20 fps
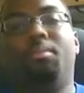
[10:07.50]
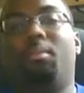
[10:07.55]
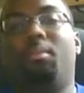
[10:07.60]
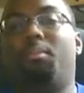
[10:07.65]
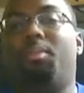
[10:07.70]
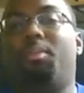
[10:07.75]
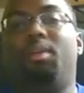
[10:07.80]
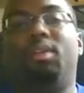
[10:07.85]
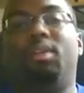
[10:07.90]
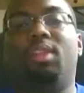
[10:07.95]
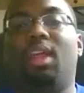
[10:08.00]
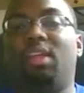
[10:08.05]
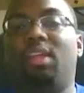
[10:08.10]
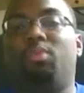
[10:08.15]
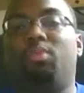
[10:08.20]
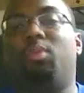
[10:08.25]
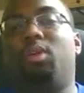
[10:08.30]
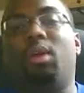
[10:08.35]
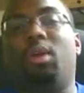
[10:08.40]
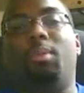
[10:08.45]
but
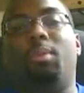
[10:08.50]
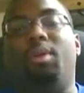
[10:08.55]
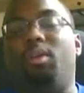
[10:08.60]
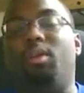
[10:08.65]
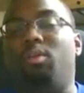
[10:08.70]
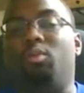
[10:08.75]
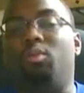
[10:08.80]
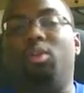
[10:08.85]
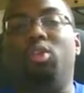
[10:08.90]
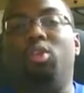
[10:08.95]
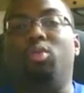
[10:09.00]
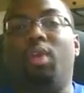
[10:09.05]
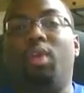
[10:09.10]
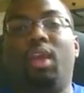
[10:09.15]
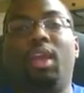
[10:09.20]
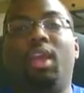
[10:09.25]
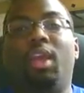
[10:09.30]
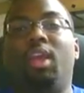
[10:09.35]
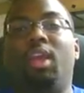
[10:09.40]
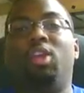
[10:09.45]
that's what, when you
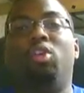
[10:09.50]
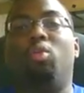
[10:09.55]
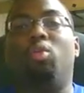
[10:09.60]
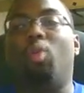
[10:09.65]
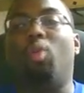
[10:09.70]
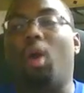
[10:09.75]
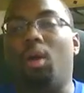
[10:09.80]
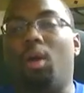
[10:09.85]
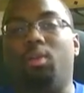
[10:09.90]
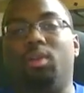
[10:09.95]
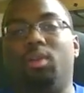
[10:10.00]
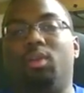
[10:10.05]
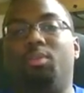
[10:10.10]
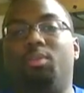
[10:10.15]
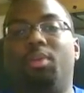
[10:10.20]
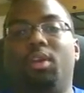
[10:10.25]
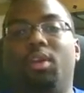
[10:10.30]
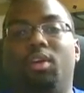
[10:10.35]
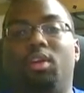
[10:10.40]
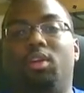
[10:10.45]
get hit, you're wobbly,
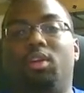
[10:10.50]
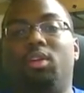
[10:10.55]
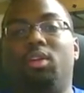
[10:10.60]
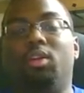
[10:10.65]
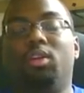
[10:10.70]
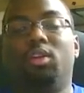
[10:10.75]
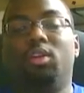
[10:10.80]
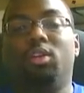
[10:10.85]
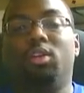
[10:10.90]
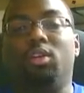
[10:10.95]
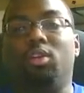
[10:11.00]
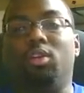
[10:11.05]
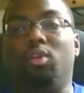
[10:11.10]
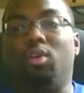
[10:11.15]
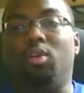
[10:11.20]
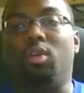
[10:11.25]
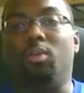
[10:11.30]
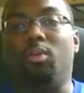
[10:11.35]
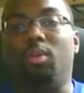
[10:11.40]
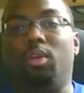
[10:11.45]
period. You
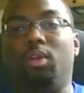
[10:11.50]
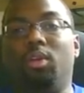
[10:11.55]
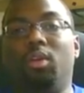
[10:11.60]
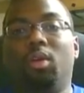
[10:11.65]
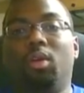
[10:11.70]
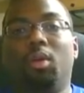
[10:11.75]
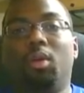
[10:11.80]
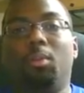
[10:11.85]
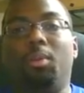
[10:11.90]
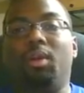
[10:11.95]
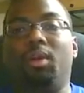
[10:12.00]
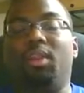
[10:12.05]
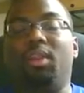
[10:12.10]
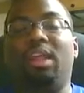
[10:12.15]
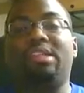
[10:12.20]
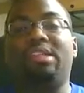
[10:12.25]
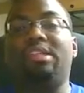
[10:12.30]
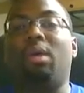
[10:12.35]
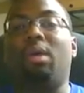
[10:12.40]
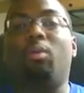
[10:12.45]
know what I mean? But
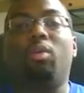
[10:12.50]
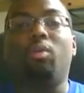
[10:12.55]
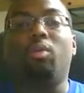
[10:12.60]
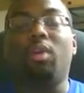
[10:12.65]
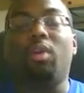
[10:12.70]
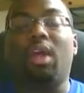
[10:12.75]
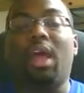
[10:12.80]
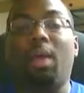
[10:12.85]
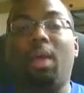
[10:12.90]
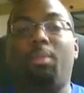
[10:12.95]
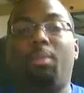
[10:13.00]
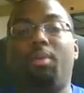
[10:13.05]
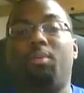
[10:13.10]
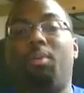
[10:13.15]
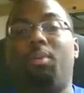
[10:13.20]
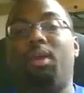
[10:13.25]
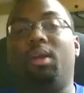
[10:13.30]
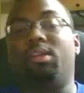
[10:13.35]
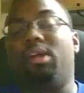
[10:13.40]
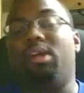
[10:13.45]
that's not what would have
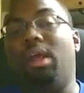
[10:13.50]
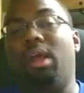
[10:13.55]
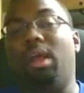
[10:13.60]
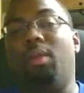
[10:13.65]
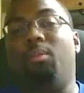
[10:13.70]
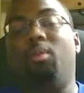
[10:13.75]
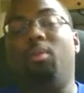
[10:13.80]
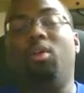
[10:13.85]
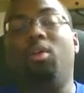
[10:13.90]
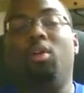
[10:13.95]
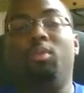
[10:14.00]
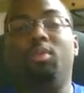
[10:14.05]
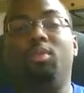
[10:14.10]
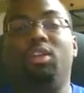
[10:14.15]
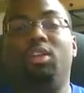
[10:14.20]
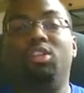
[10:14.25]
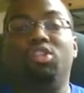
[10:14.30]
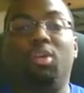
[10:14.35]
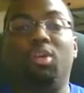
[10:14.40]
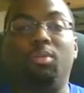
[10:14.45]
happened. By the time Herb
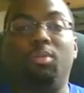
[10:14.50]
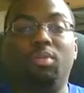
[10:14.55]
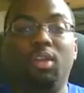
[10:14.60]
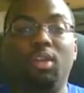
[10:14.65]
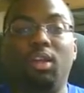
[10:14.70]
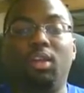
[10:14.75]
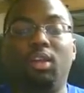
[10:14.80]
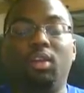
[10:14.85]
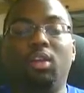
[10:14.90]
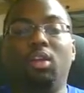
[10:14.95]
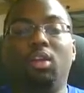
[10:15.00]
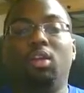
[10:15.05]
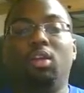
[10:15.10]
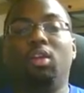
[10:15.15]
Dean jumped in,